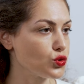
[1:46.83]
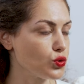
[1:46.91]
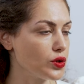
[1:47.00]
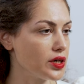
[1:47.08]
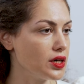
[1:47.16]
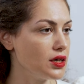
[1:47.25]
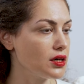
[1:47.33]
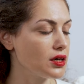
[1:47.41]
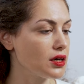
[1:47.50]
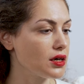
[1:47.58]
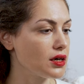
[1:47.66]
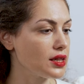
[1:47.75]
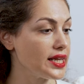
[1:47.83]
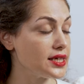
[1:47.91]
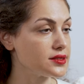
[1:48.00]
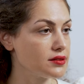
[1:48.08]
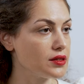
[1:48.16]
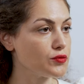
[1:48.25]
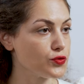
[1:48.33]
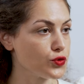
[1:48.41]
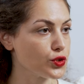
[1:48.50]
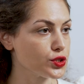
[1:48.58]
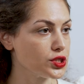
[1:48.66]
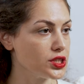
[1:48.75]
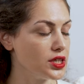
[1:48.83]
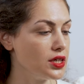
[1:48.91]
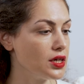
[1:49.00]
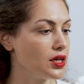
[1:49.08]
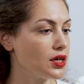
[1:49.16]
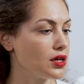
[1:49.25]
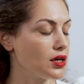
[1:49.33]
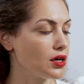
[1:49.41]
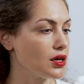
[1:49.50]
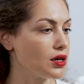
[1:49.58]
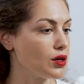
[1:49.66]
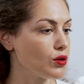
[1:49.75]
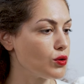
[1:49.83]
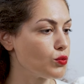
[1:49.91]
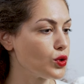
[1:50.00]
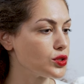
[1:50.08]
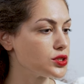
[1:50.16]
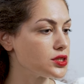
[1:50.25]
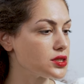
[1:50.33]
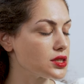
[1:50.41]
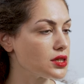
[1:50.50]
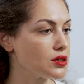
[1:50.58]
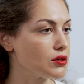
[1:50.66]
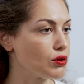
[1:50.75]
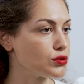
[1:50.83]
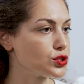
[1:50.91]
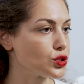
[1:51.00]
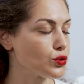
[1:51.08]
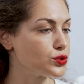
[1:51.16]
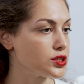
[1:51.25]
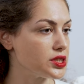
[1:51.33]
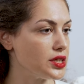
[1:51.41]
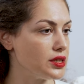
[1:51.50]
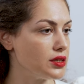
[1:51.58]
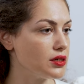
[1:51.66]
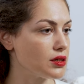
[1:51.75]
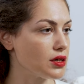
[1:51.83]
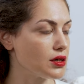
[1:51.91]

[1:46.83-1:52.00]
score uh, less than 40 uh, was also seen